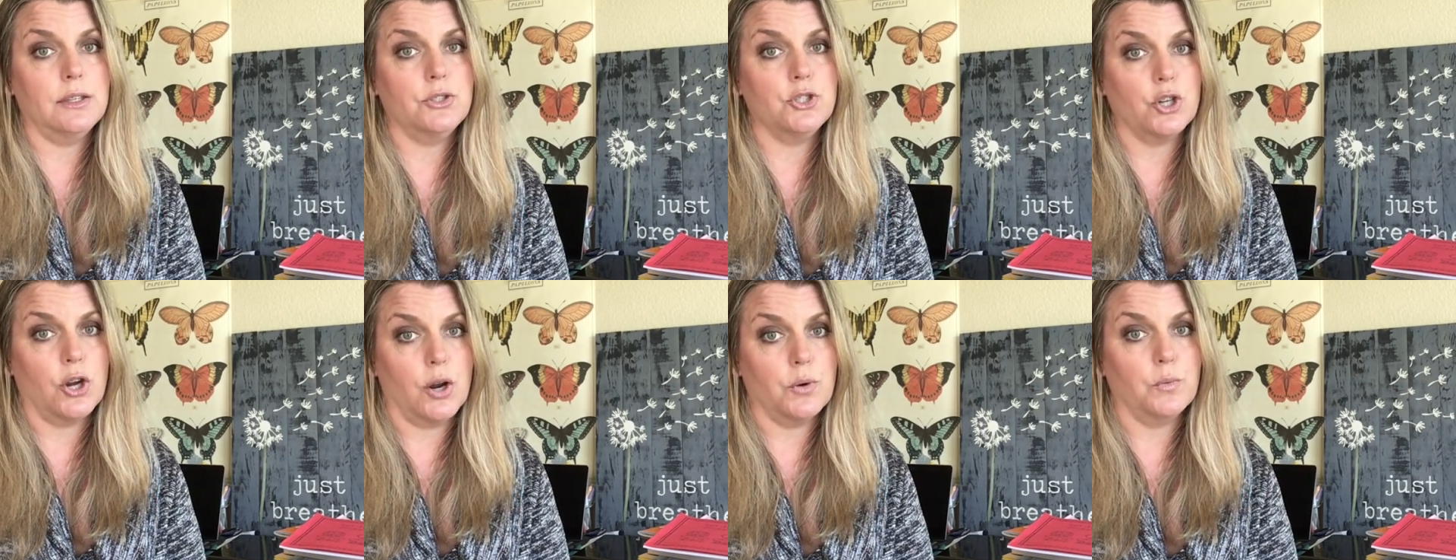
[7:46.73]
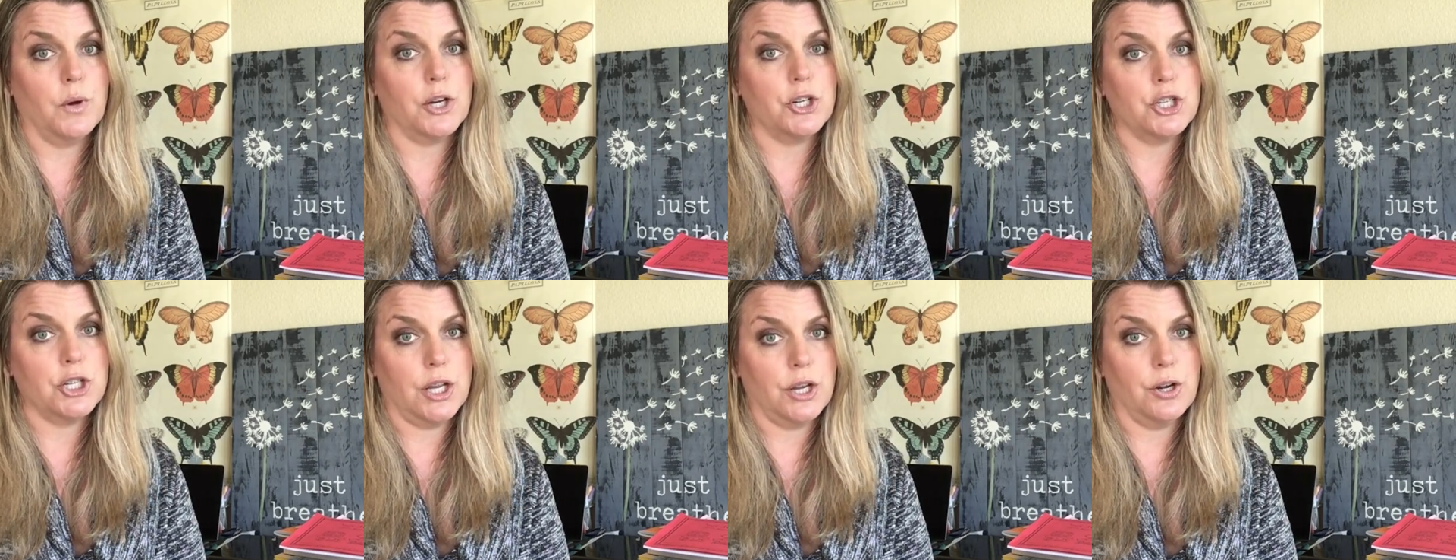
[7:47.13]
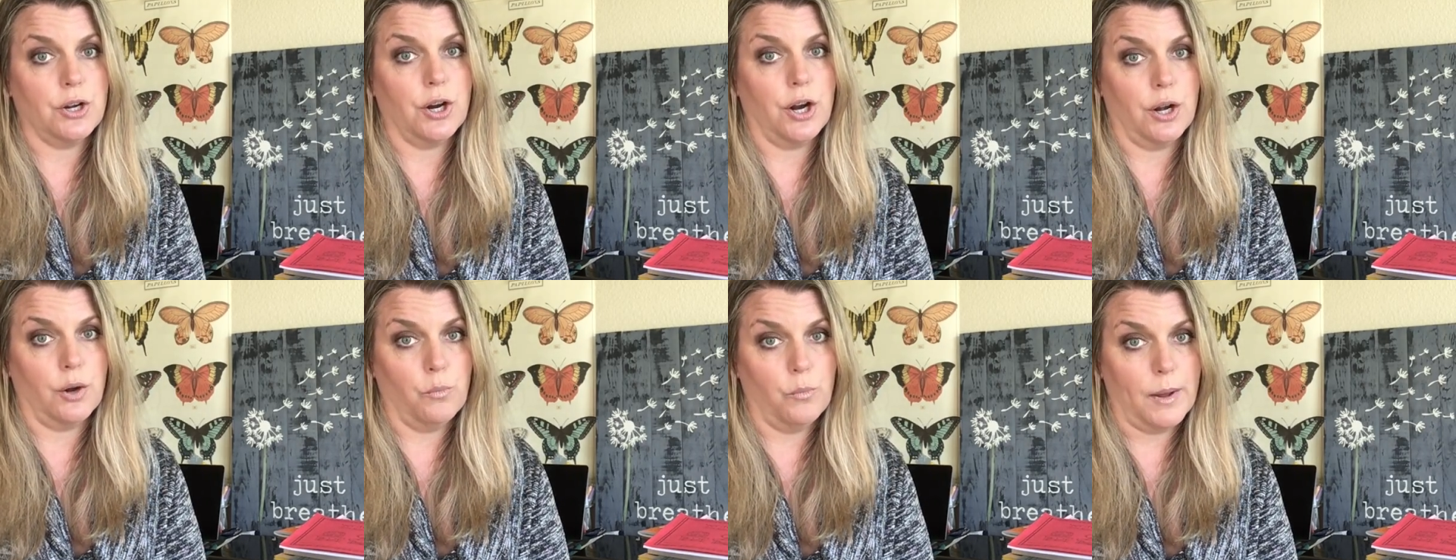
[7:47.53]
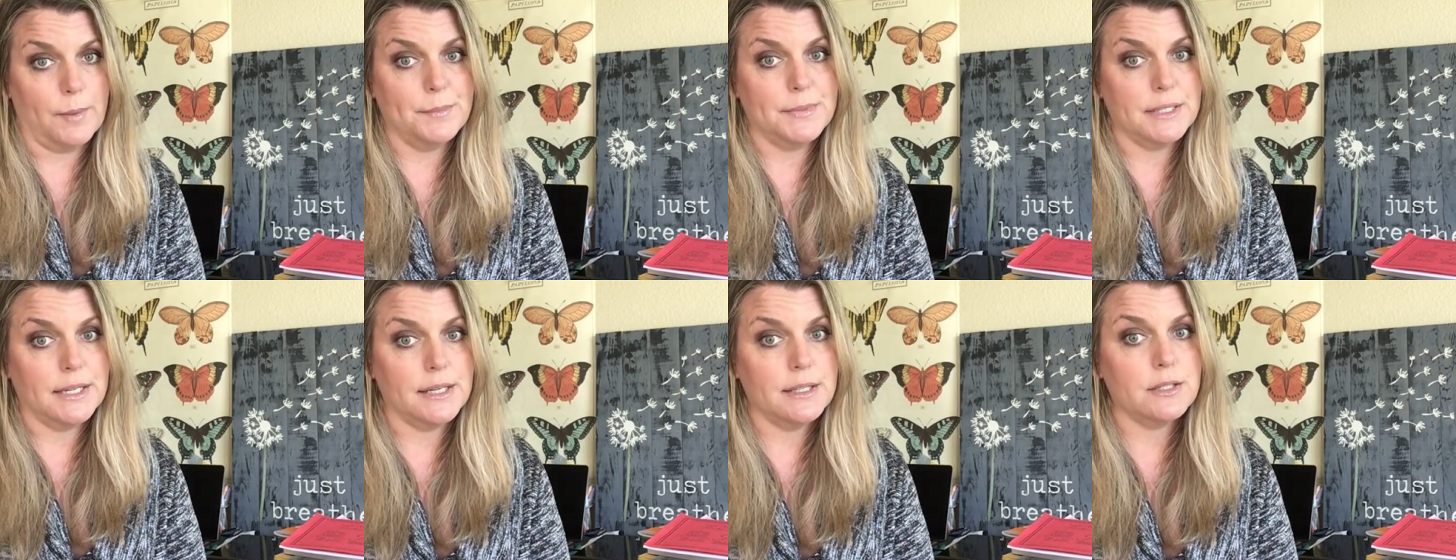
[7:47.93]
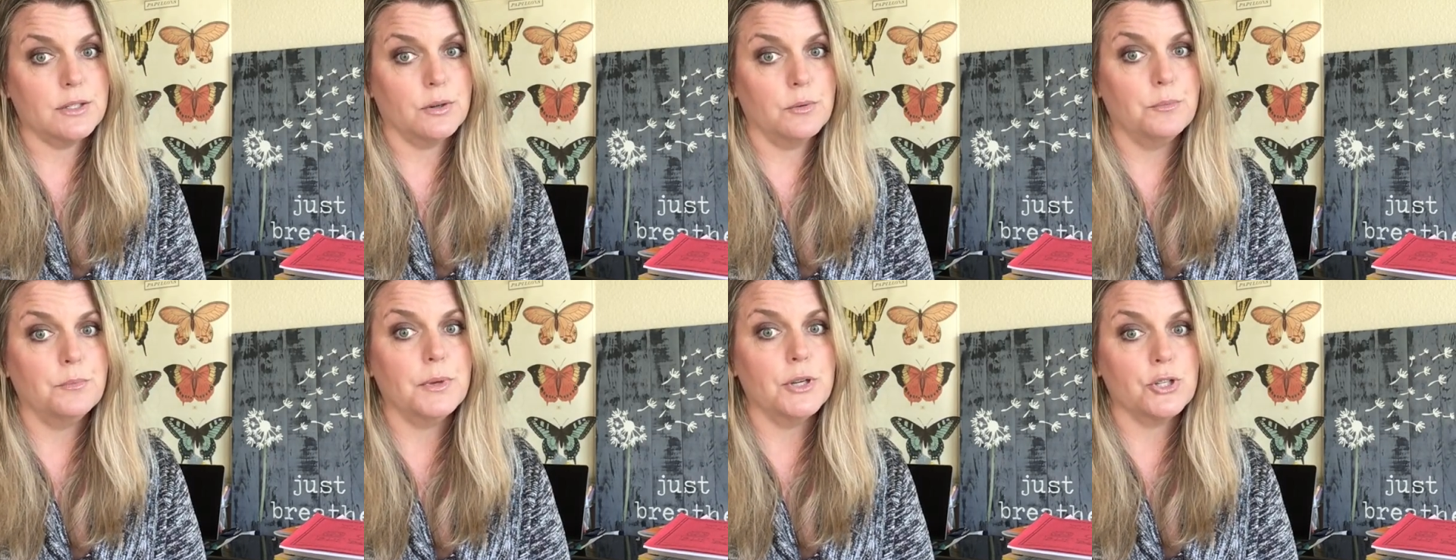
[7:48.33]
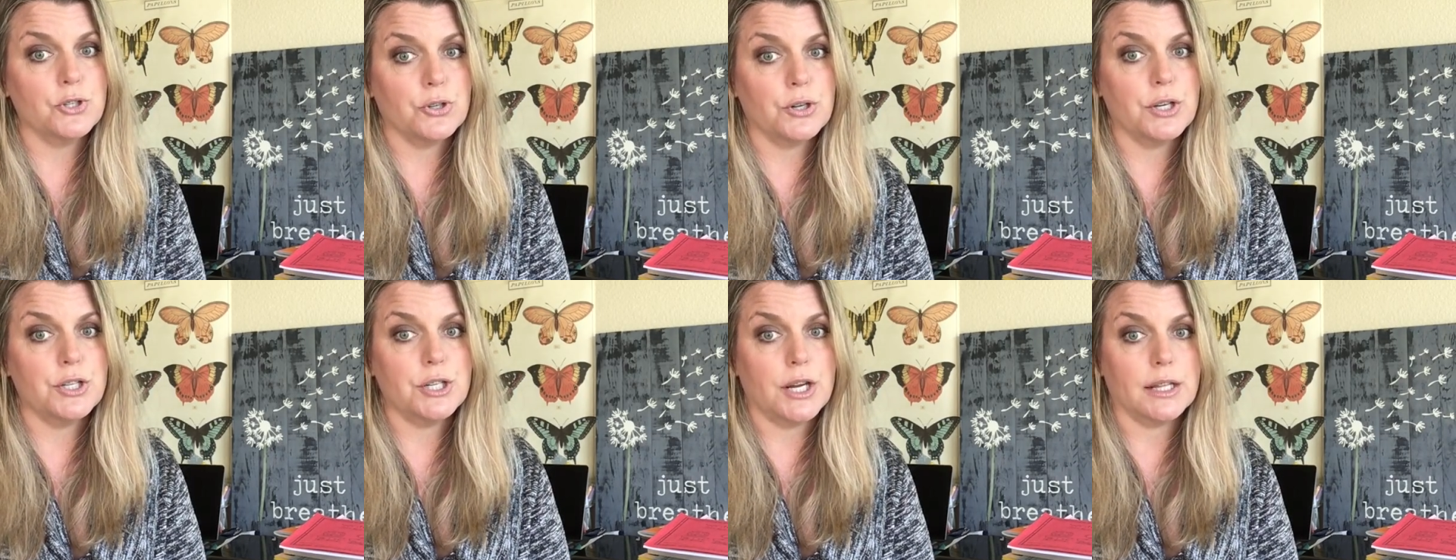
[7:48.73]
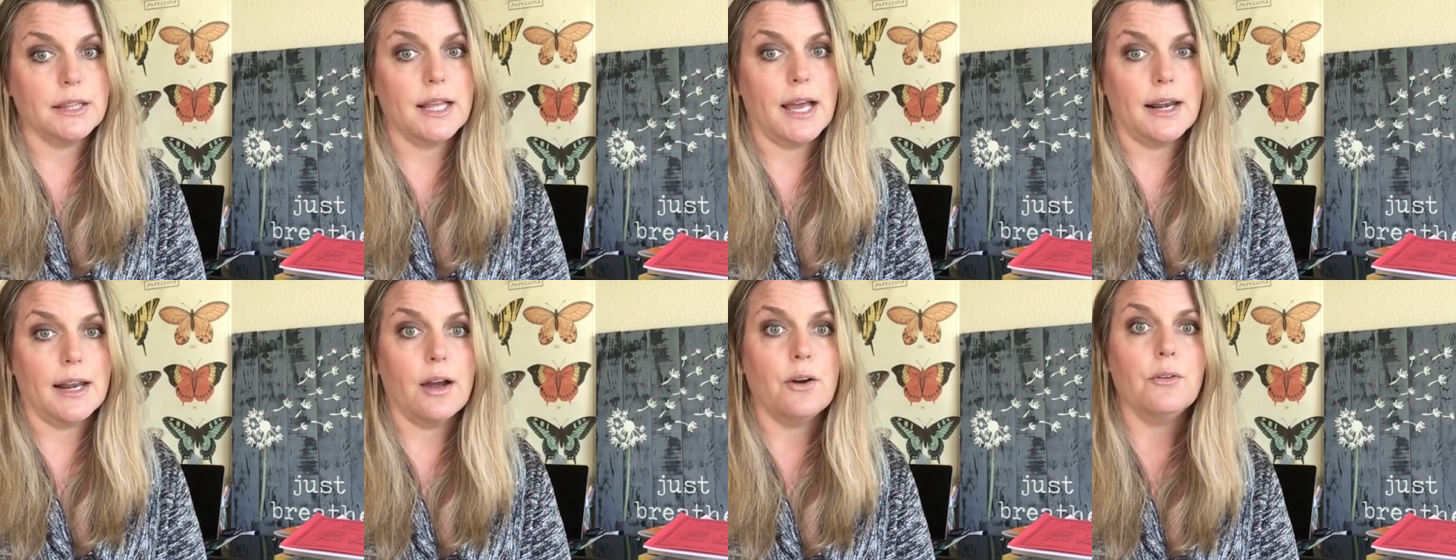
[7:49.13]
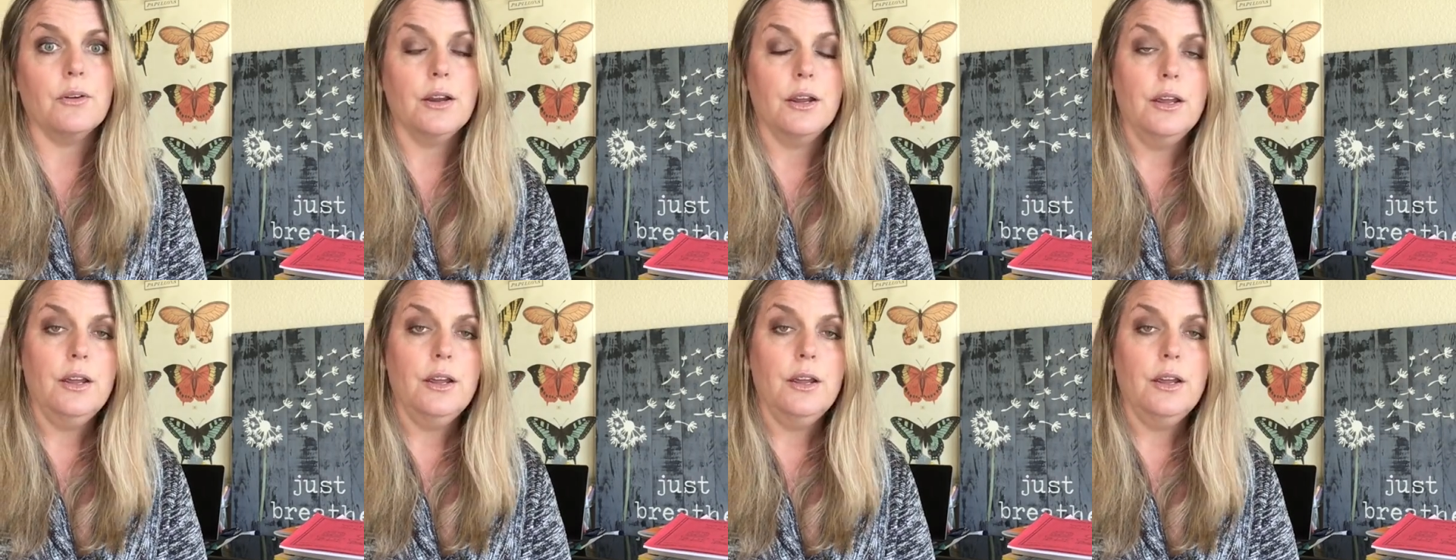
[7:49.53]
John Wash Kindergarten website, so be sure to check that out.